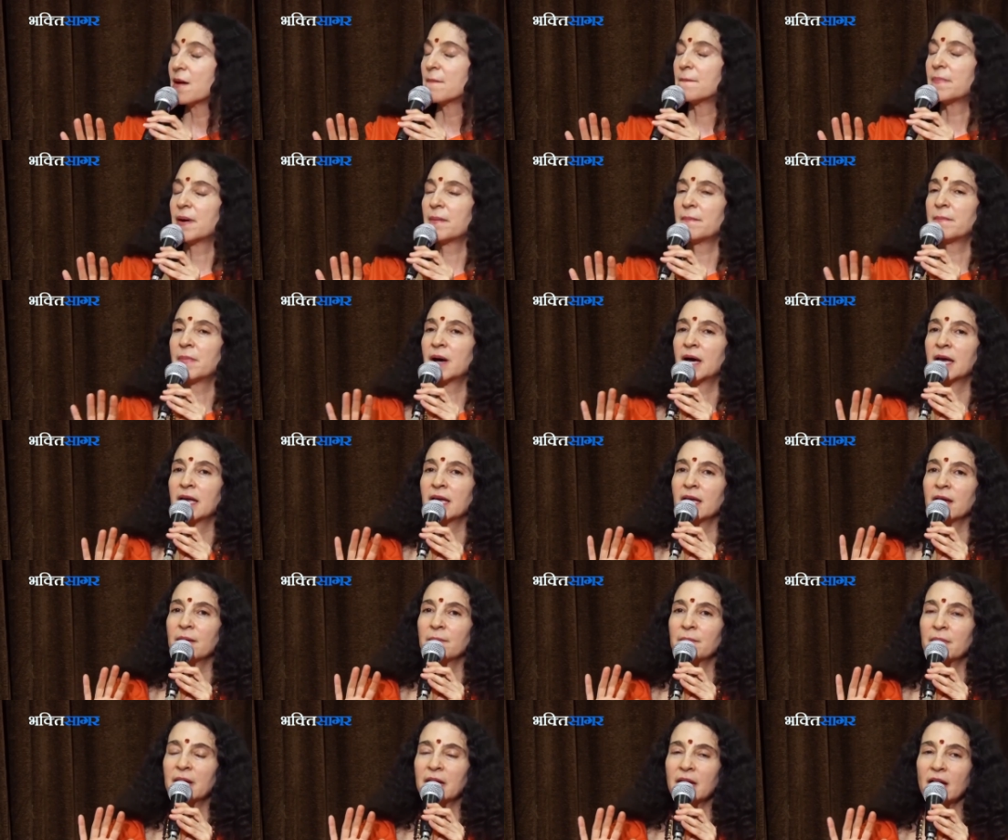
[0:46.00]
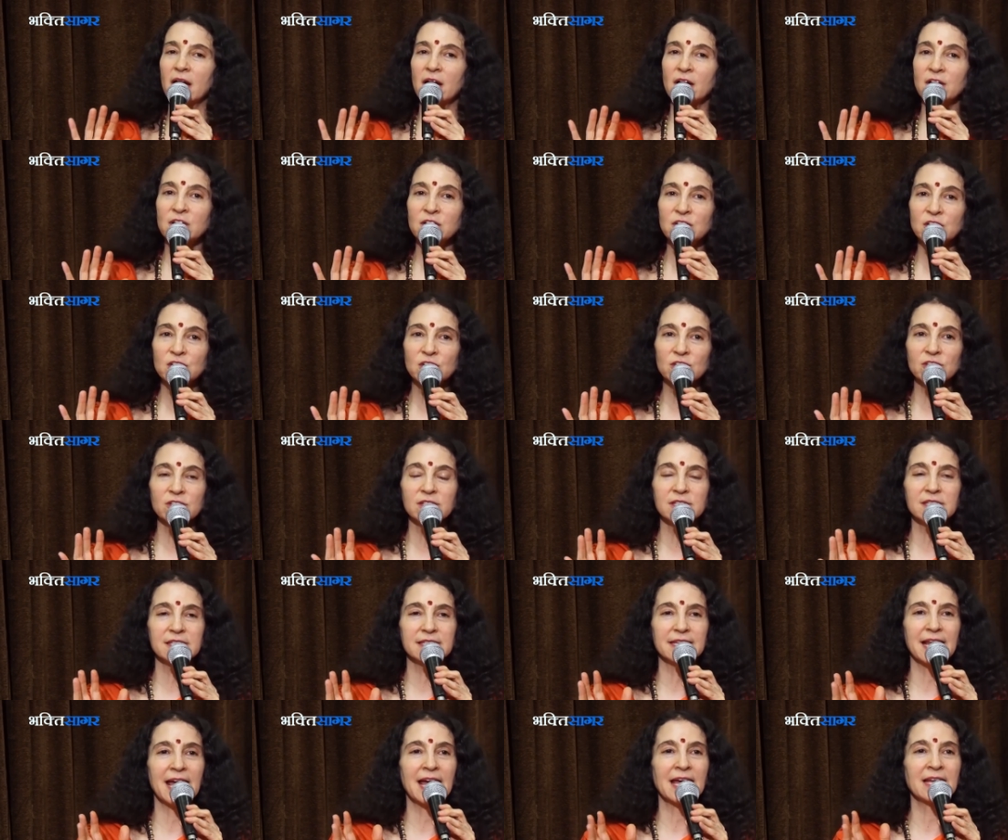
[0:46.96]
but my
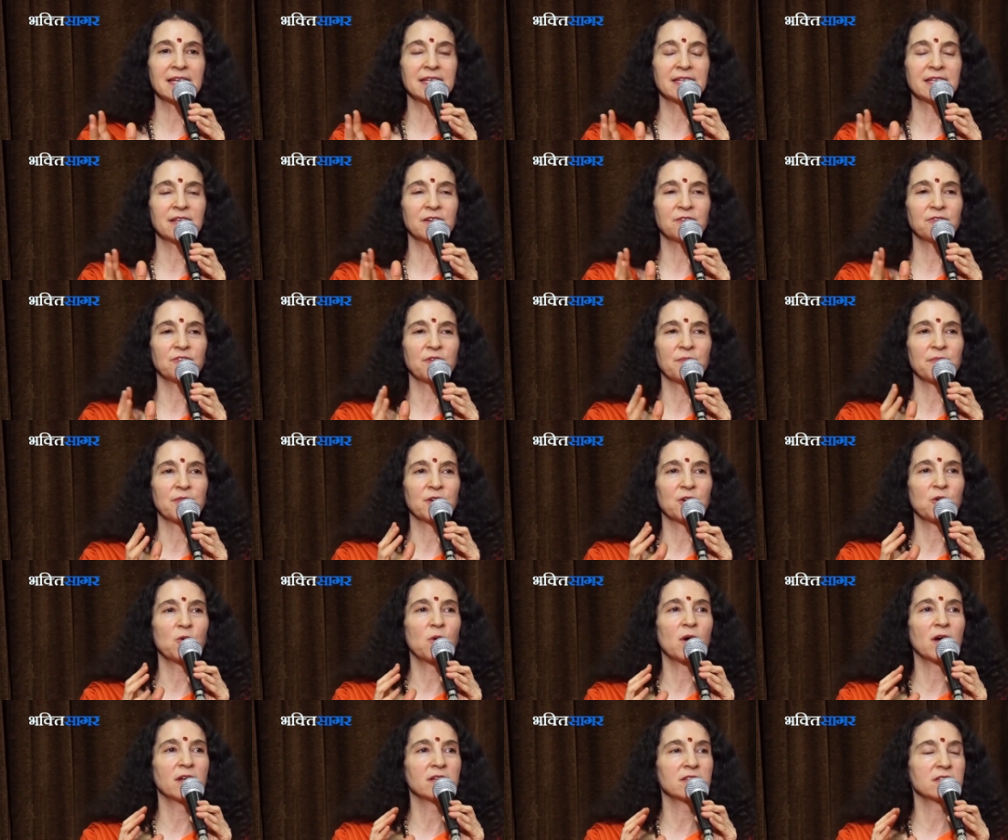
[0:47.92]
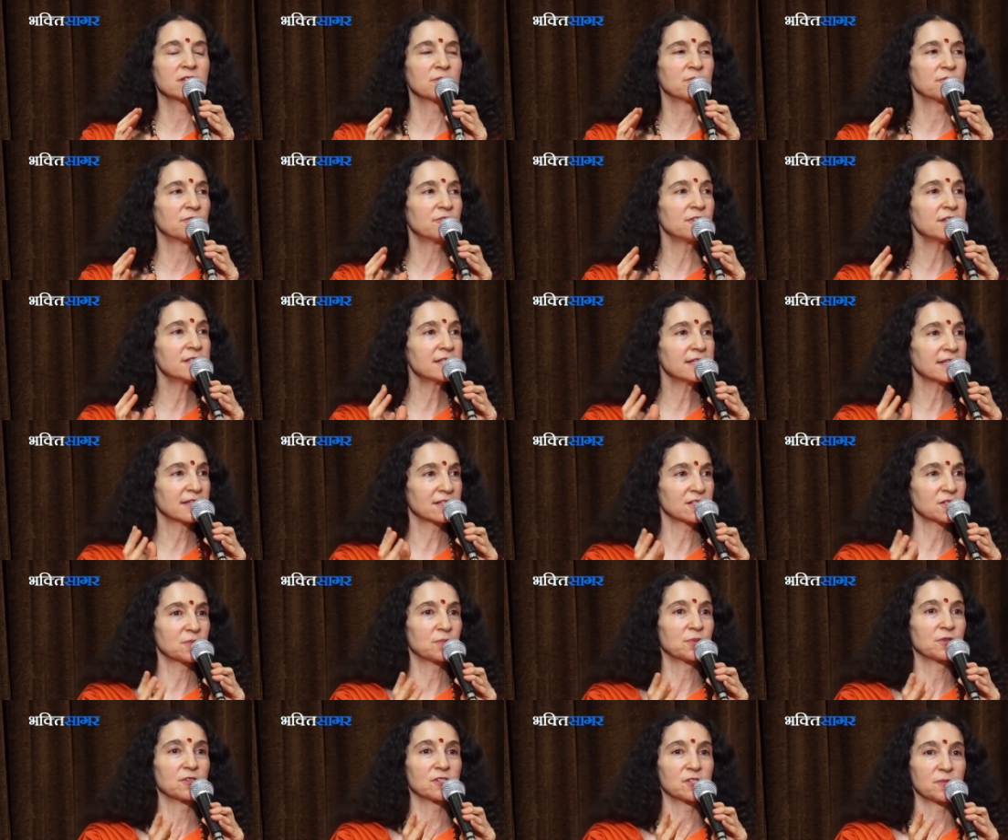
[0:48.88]
understanding from the quantum
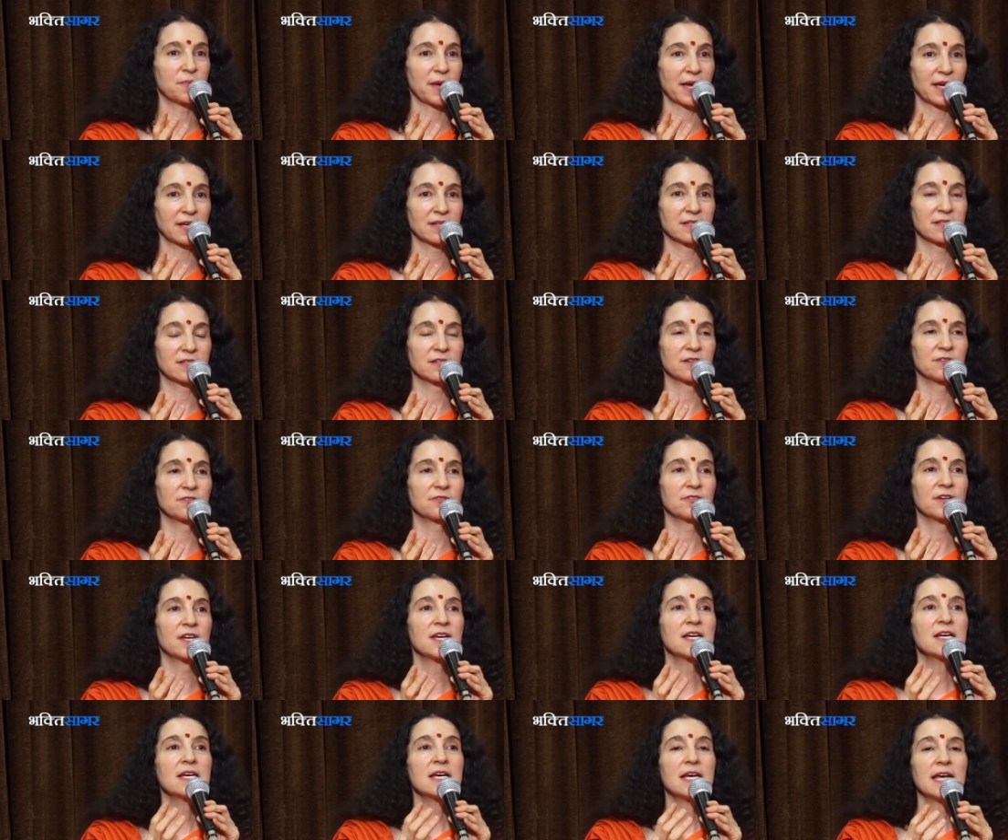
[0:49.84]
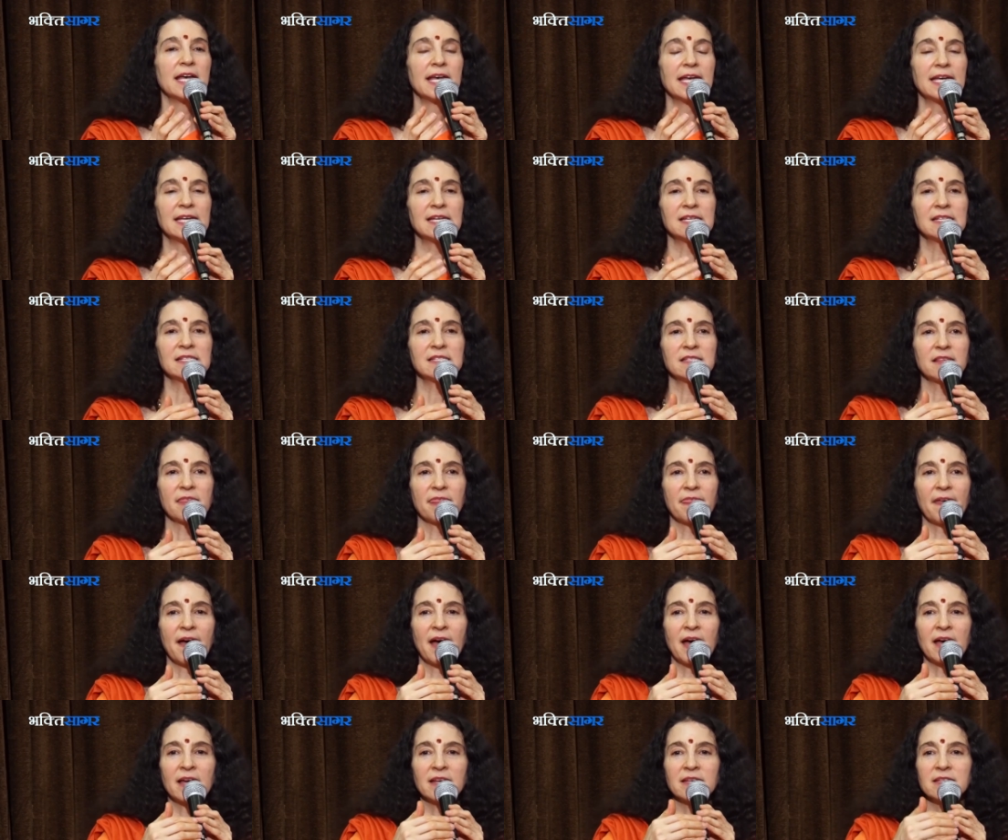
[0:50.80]
physics perspective is
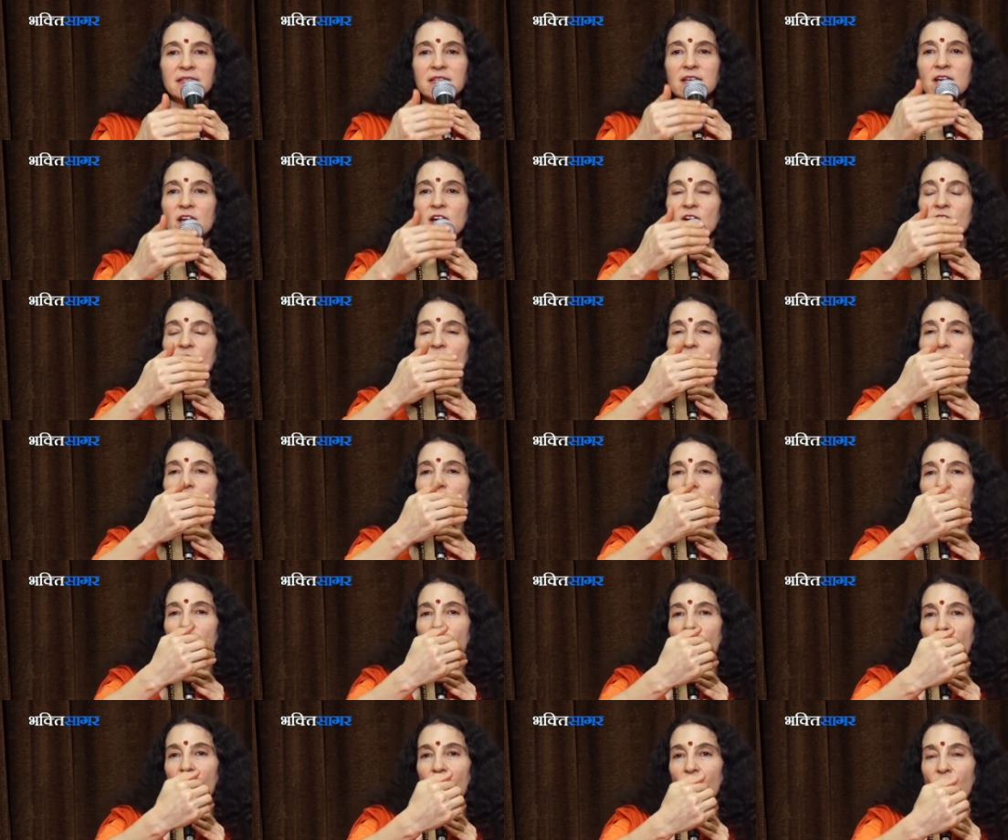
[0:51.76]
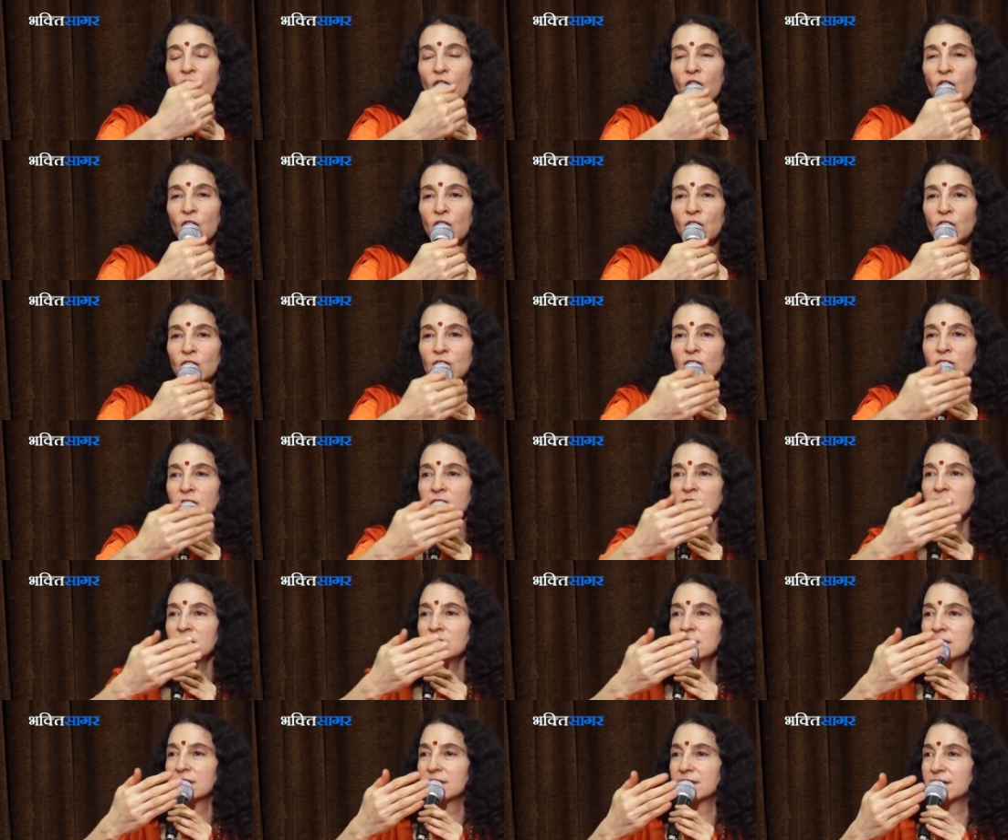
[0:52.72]
that
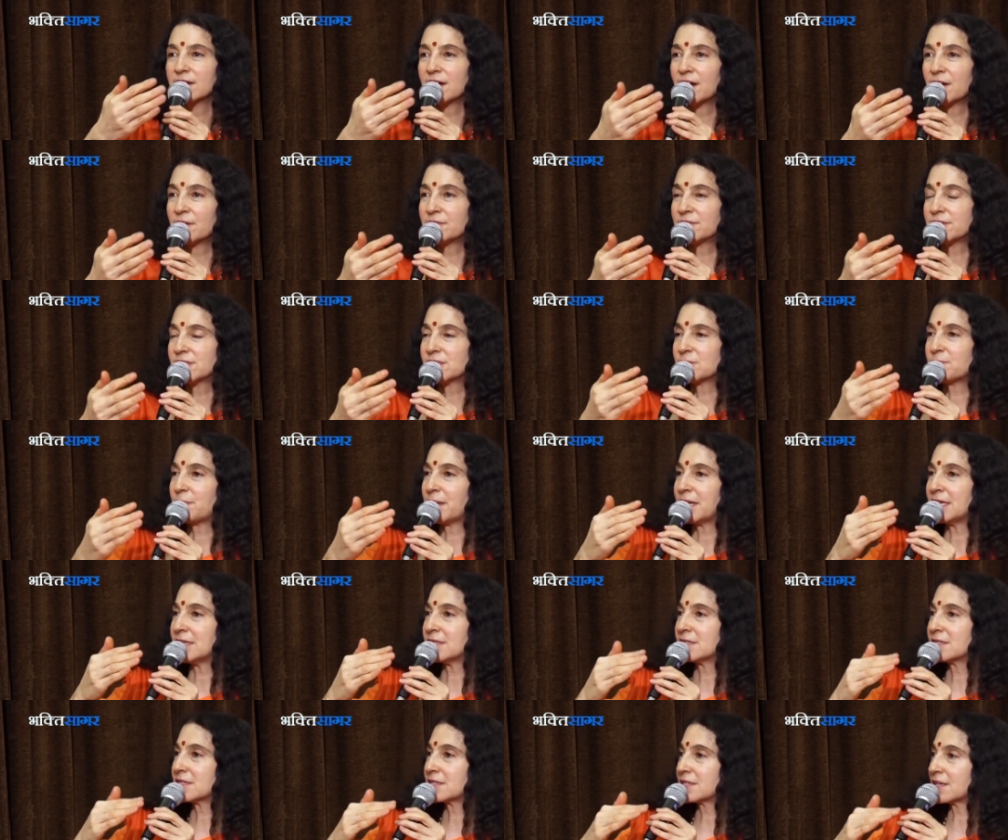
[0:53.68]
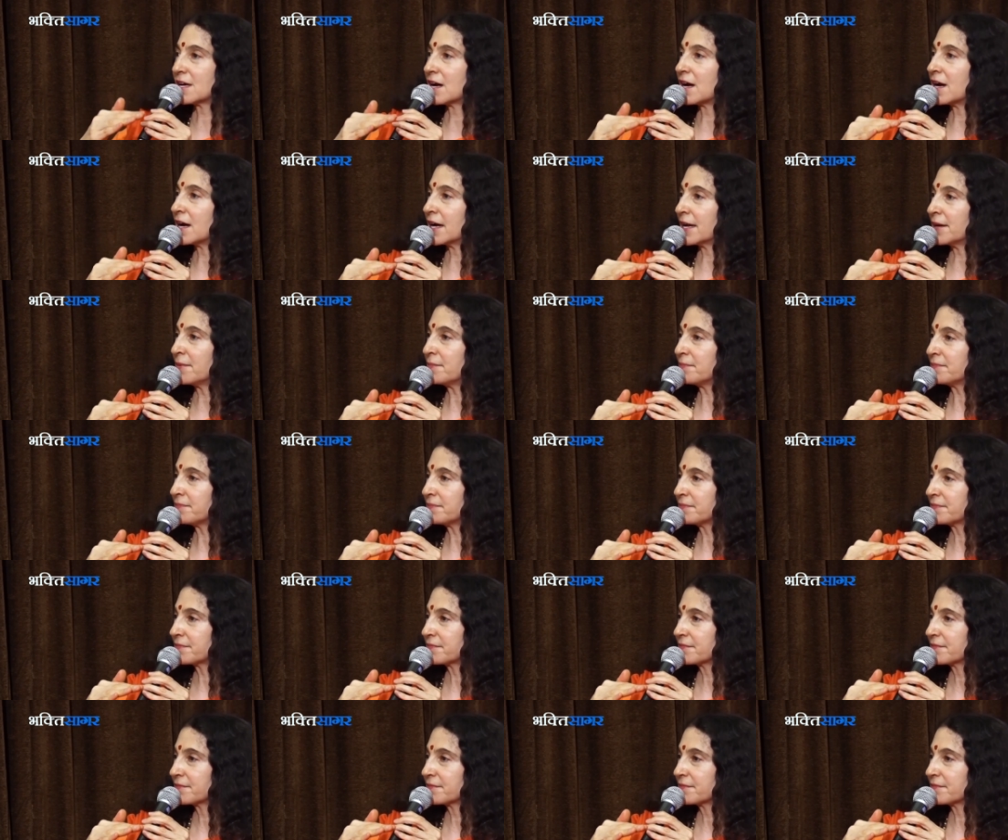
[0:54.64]
all of space-time